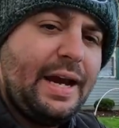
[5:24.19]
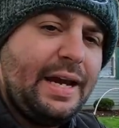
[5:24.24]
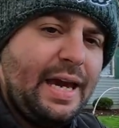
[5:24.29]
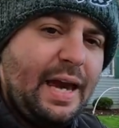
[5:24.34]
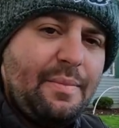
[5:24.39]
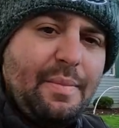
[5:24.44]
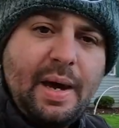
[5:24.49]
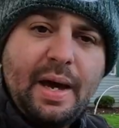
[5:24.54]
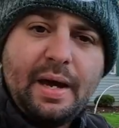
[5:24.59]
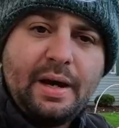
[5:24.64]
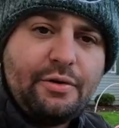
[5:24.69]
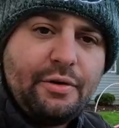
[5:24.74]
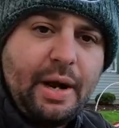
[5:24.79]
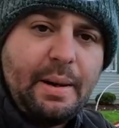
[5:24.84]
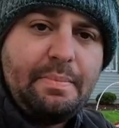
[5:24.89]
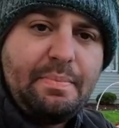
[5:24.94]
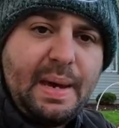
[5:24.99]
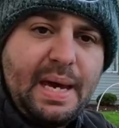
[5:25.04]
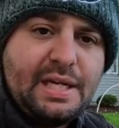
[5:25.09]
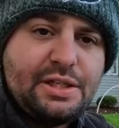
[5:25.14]
It gave me a
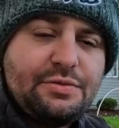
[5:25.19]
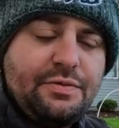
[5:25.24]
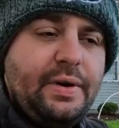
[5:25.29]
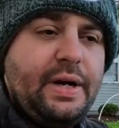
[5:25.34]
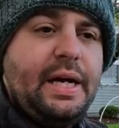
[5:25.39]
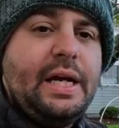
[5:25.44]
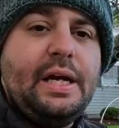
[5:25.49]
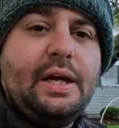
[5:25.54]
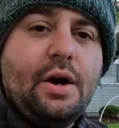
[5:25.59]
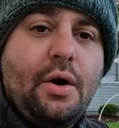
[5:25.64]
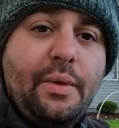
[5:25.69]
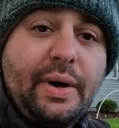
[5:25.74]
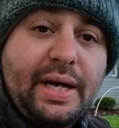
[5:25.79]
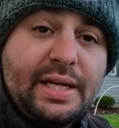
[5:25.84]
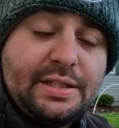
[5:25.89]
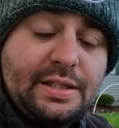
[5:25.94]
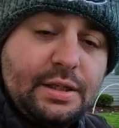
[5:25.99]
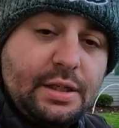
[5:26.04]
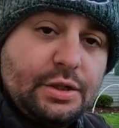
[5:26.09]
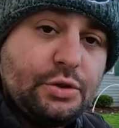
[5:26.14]
great base reading going
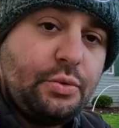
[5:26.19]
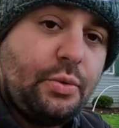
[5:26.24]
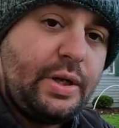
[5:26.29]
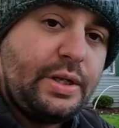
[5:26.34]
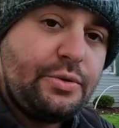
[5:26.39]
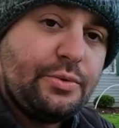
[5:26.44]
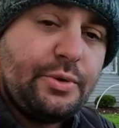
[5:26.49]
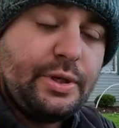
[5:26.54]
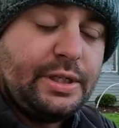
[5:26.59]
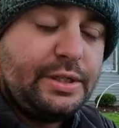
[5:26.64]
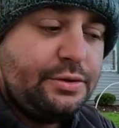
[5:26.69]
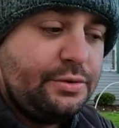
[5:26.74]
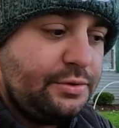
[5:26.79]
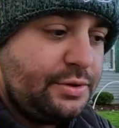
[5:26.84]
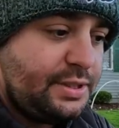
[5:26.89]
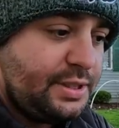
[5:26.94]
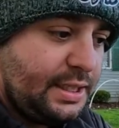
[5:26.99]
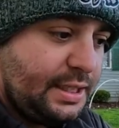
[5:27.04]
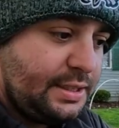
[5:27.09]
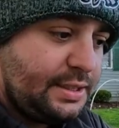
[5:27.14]
into the twenty twenty-two
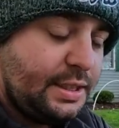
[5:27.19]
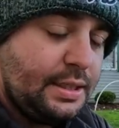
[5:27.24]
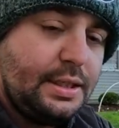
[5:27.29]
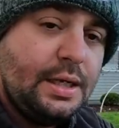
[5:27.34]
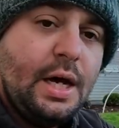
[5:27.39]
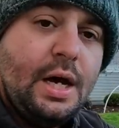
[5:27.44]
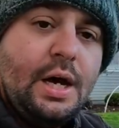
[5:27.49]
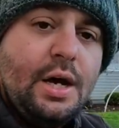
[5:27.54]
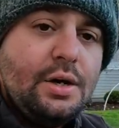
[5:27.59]
season.